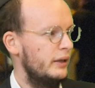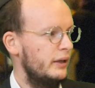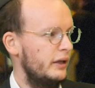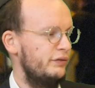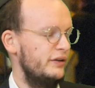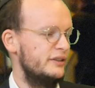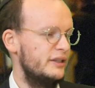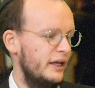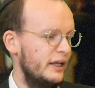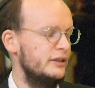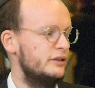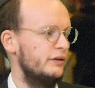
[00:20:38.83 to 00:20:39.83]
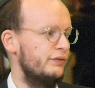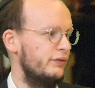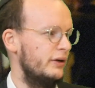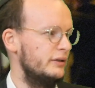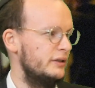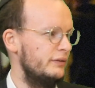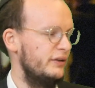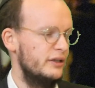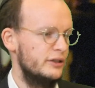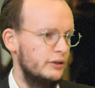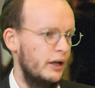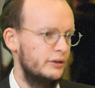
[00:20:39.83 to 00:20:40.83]
If he's indifferent, if he
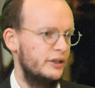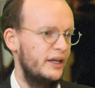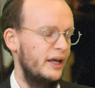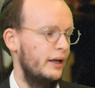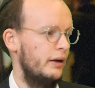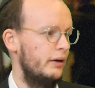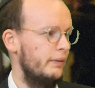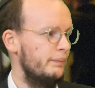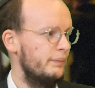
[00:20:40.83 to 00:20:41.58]
does not care,